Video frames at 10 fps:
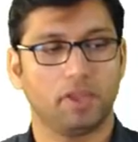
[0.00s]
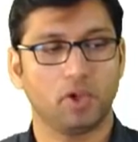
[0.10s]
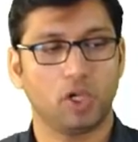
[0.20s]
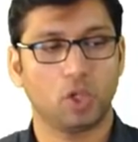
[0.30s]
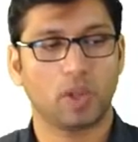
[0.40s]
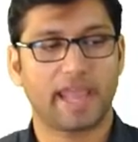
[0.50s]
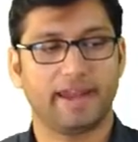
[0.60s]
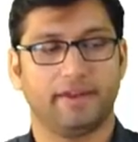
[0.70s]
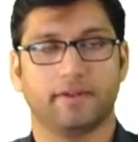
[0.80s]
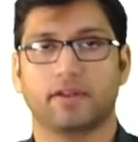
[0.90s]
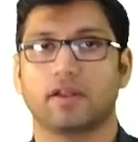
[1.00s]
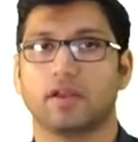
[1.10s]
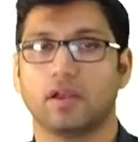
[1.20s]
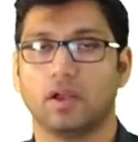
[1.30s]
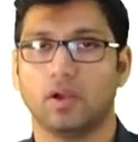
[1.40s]
mu into n,
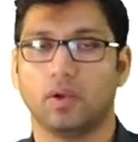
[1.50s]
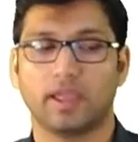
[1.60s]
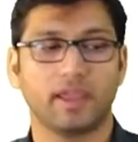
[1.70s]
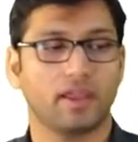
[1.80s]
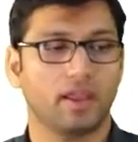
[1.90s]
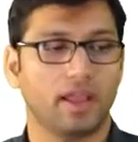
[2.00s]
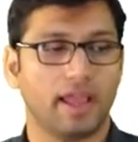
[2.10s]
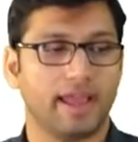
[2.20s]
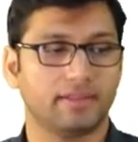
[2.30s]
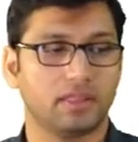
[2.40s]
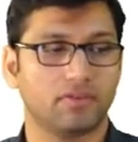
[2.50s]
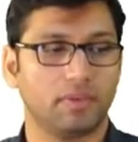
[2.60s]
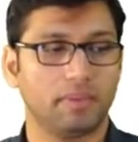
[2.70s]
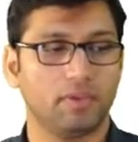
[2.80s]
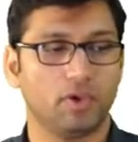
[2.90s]
okay, and
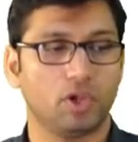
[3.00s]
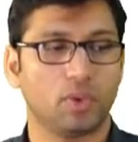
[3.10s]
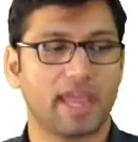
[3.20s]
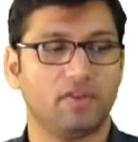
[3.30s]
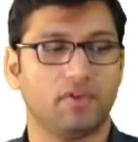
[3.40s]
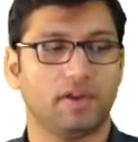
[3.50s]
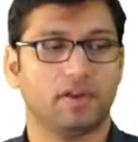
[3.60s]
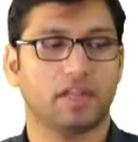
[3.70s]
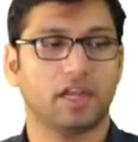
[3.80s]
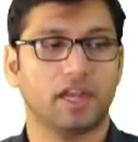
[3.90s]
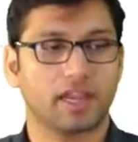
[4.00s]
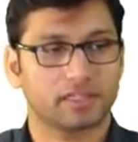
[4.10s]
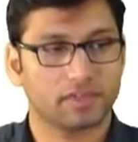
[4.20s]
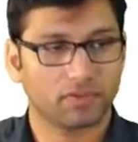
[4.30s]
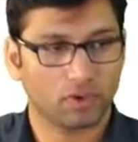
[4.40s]
this will be mu into n1, the
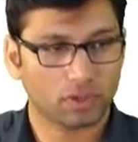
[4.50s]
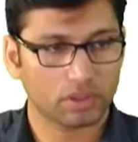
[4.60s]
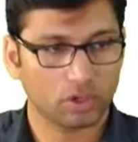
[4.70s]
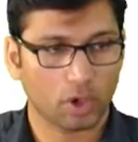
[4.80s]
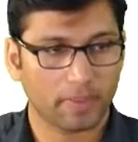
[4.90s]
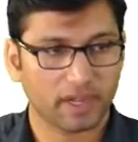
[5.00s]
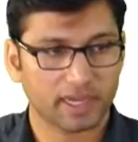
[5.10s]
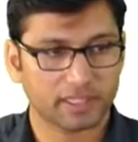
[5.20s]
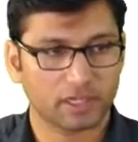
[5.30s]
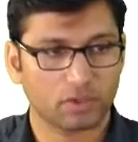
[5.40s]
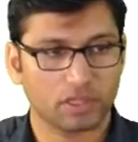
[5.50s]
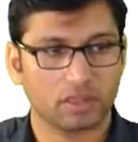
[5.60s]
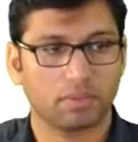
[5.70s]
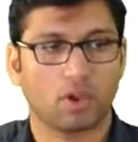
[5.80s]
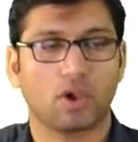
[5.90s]
reaction force, normal reaction to
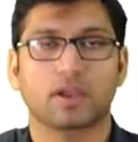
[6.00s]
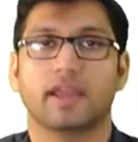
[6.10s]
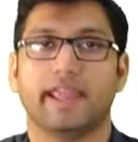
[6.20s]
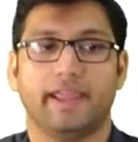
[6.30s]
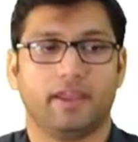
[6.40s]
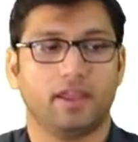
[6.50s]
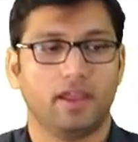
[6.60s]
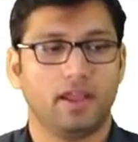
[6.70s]
this block A.